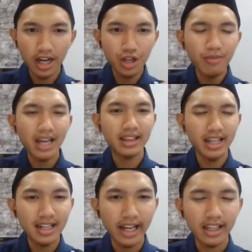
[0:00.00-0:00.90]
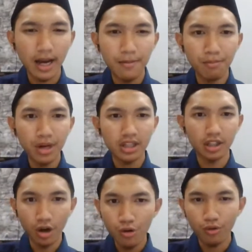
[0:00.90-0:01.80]
You might think like that, but
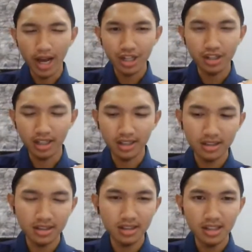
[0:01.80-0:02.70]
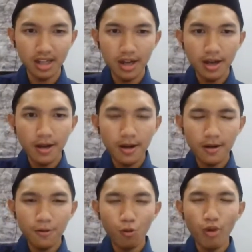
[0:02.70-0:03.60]
no, actually.
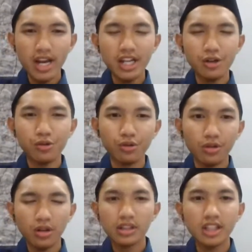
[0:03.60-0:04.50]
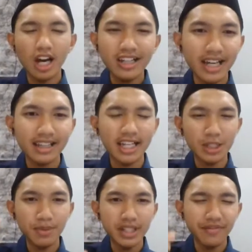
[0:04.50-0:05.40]
When you target a
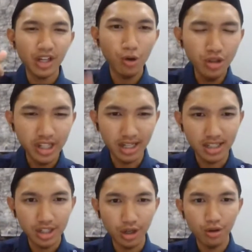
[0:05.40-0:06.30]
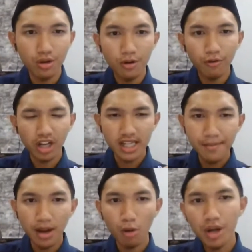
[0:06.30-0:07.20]
specific audience, for
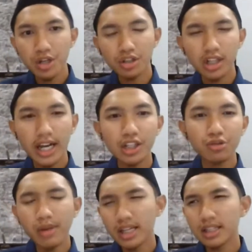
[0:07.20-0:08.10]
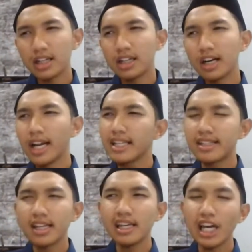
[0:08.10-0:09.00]
example, when you're trying to make,
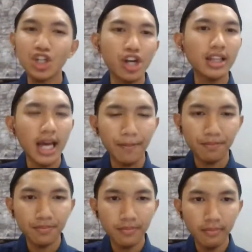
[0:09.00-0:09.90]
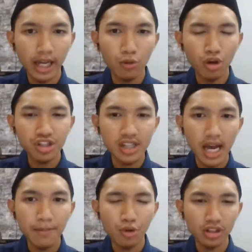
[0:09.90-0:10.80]
let's say, a chat app like
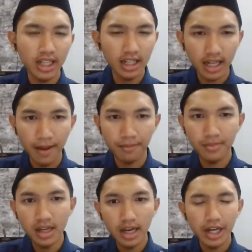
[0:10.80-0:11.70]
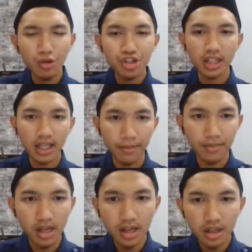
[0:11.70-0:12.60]
WhatsApp or Telegram, a new chat
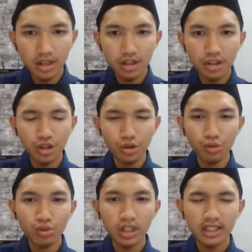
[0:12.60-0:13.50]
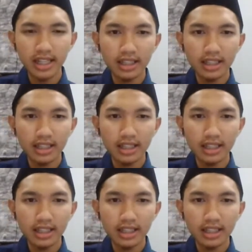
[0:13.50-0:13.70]
app, you would